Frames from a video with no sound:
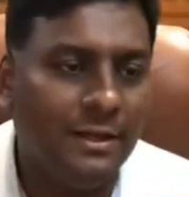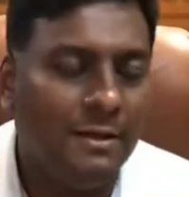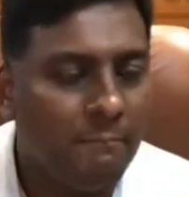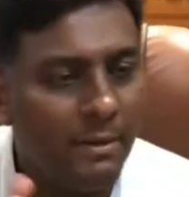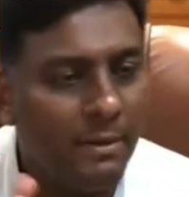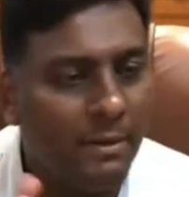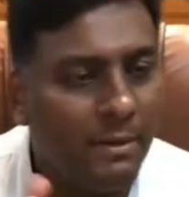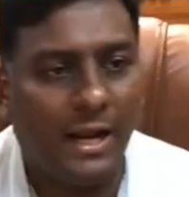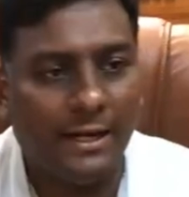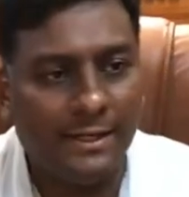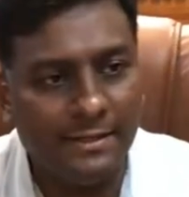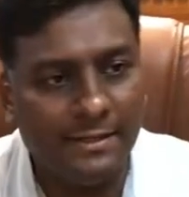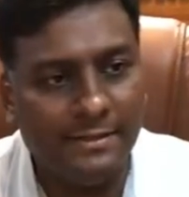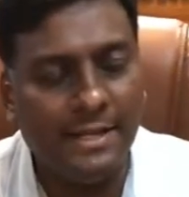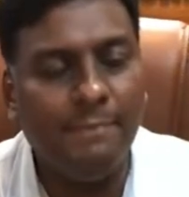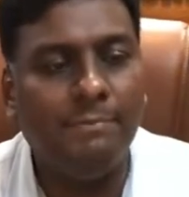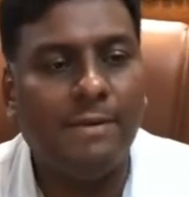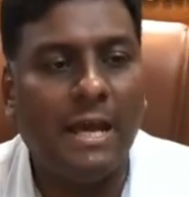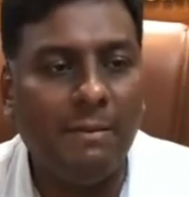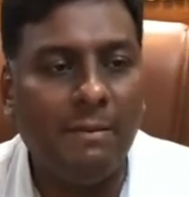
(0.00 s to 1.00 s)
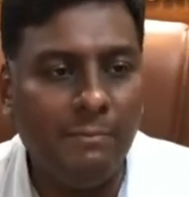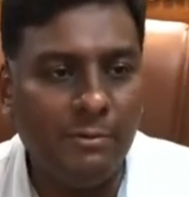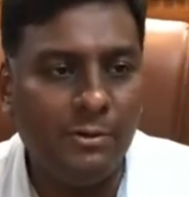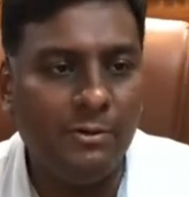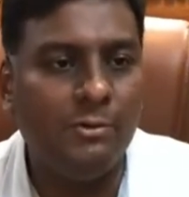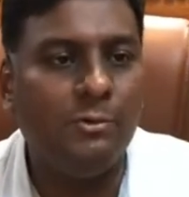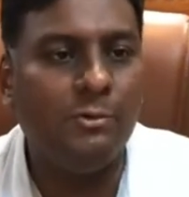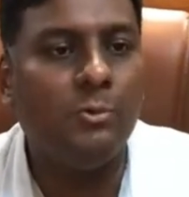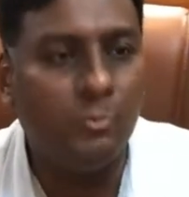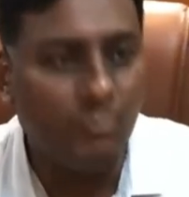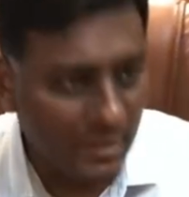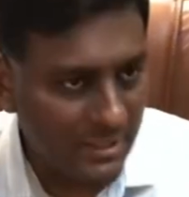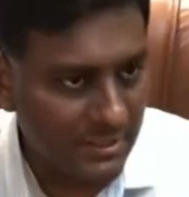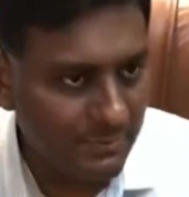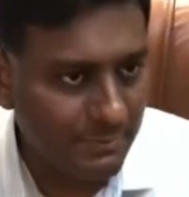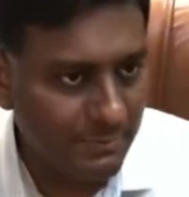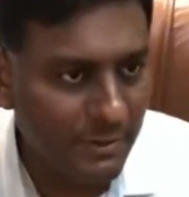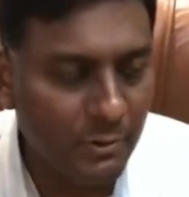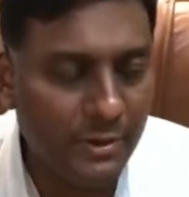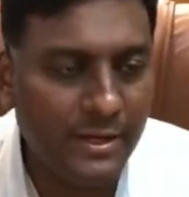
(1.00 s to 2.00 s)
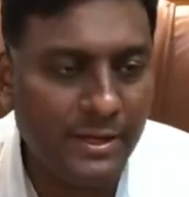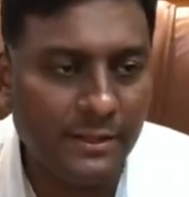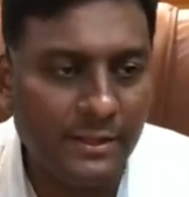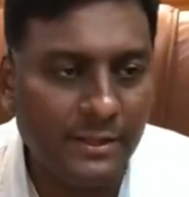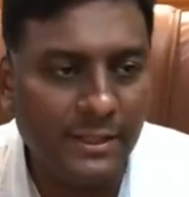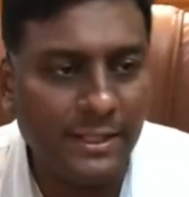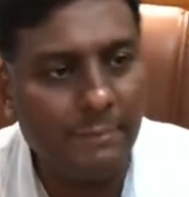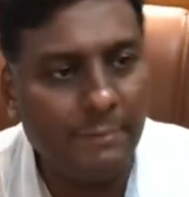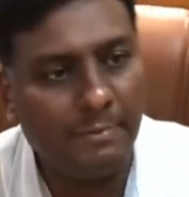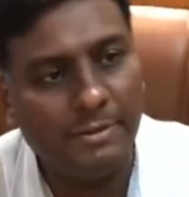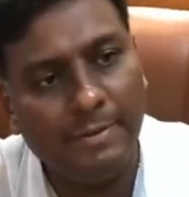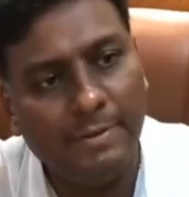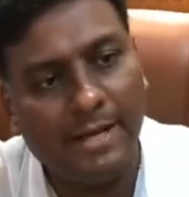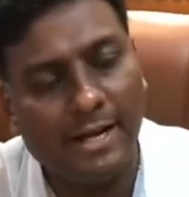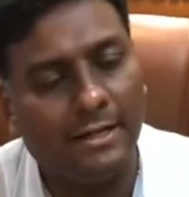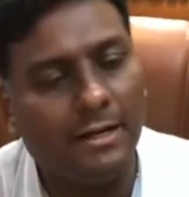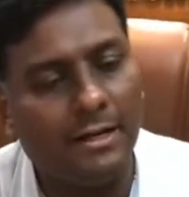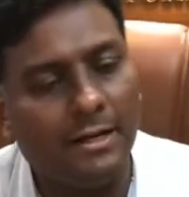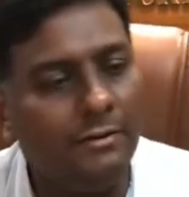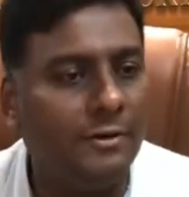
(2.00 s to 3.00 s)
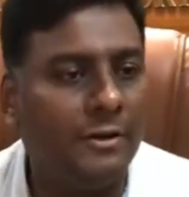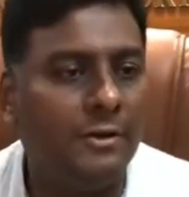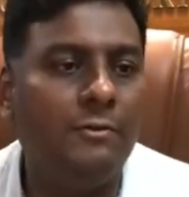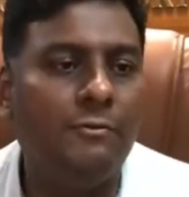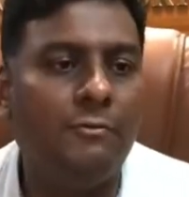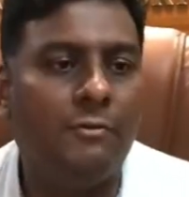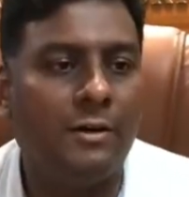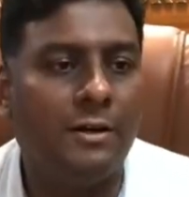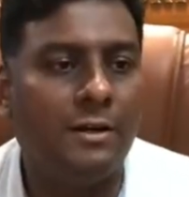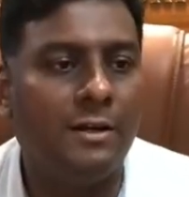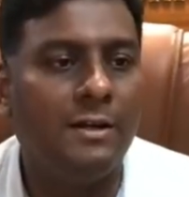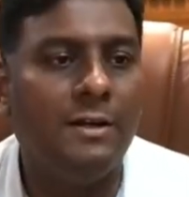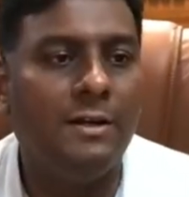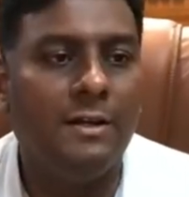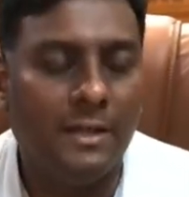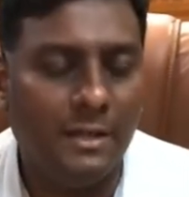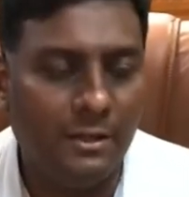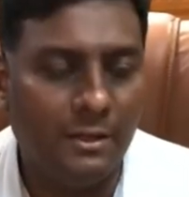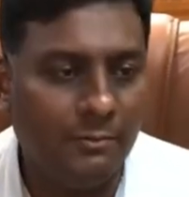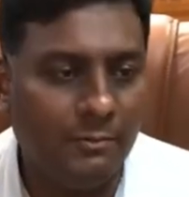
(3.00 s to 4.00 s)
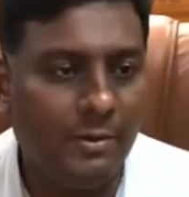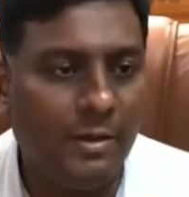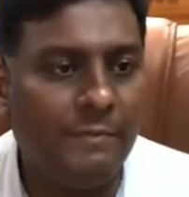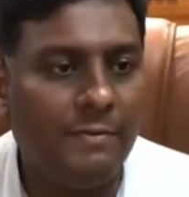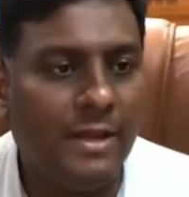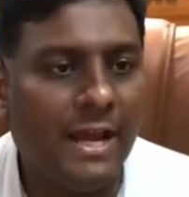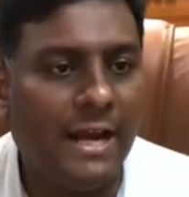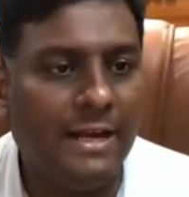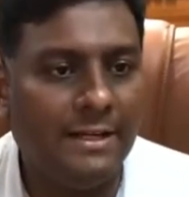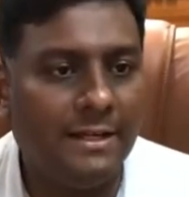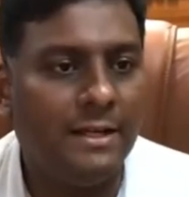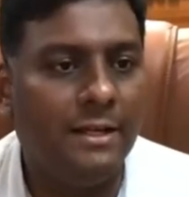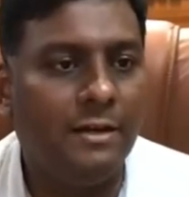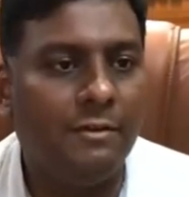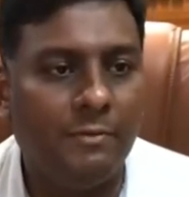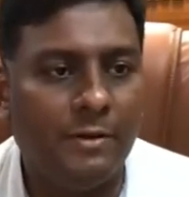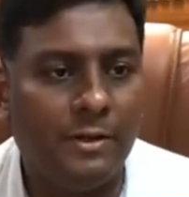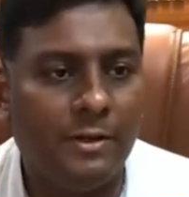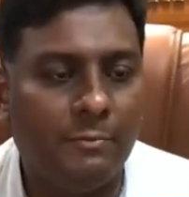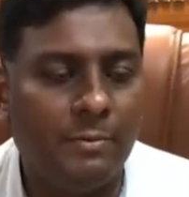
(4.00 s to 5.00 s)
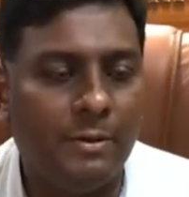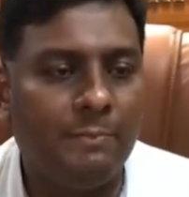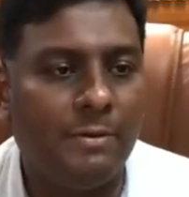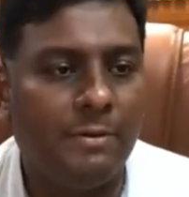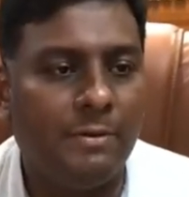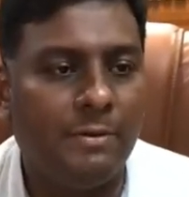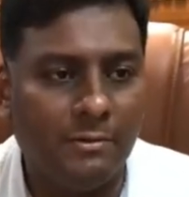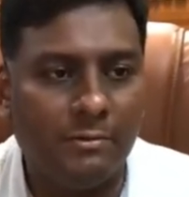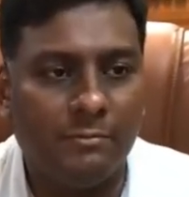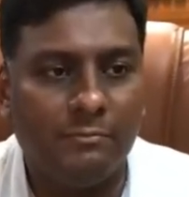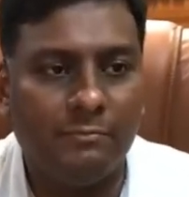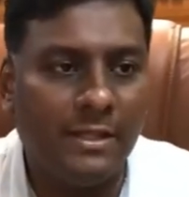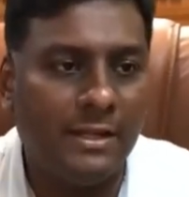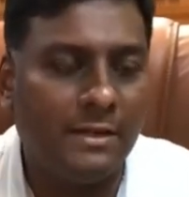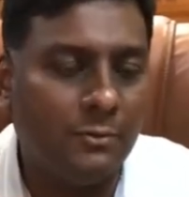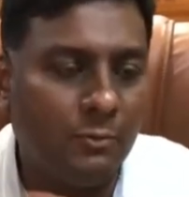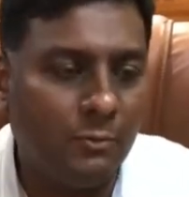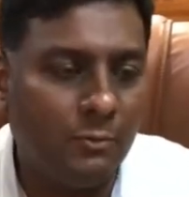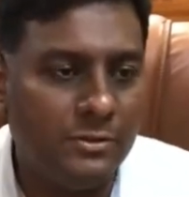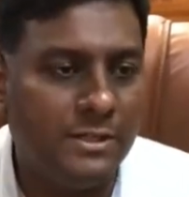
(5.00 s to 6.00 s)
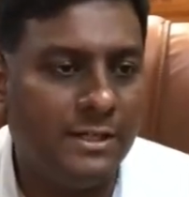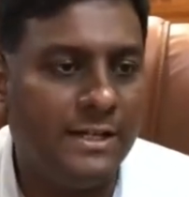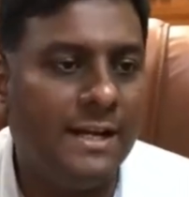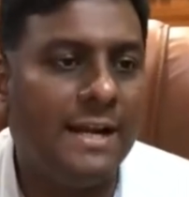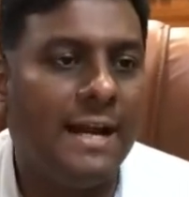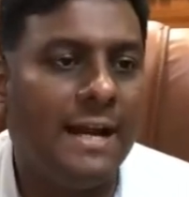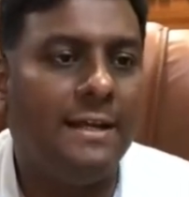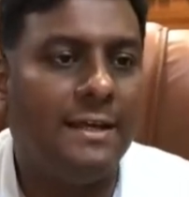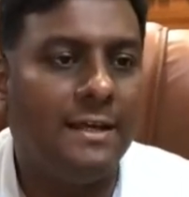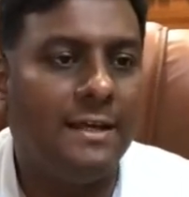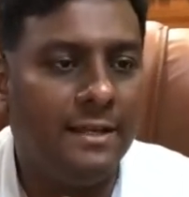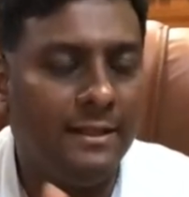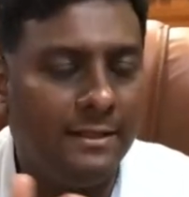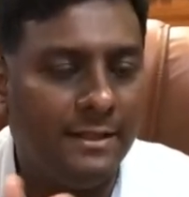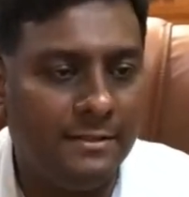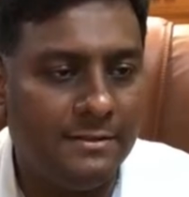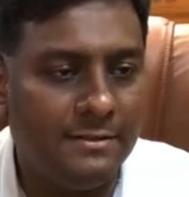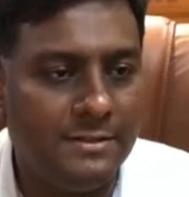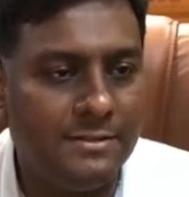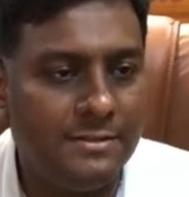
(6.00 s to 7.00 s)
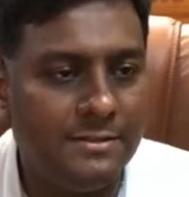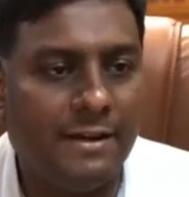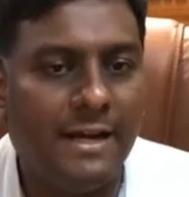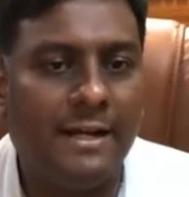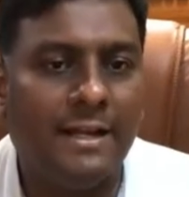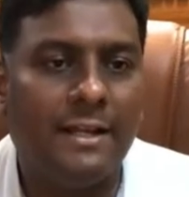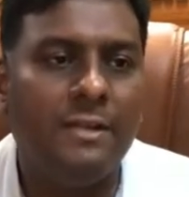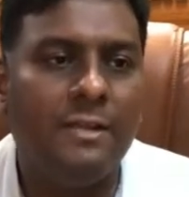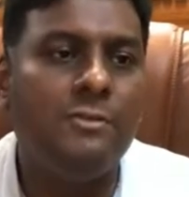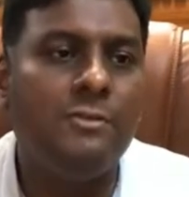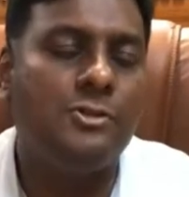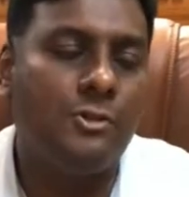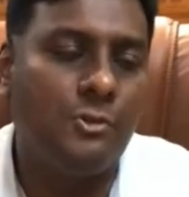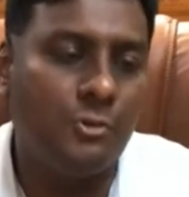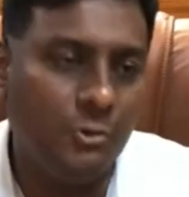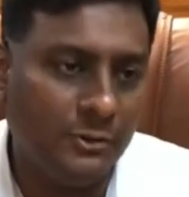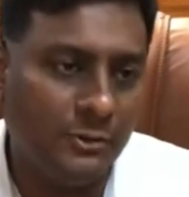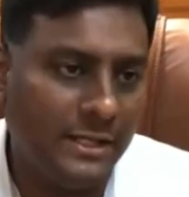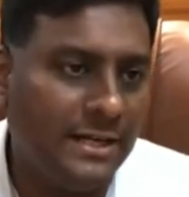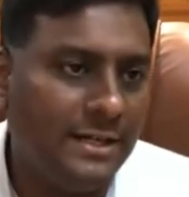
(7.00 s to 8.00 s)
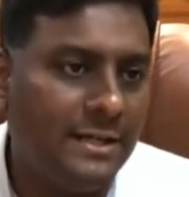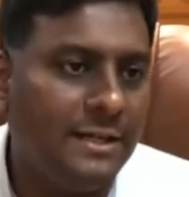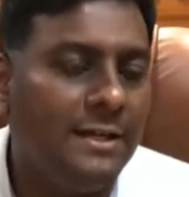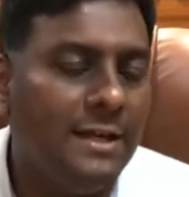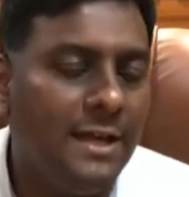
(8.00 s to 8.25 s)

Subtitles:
But at the same time, you must be knowing that there must be cutoff. For every category of people. There is general category, there is reserve category. You should know that.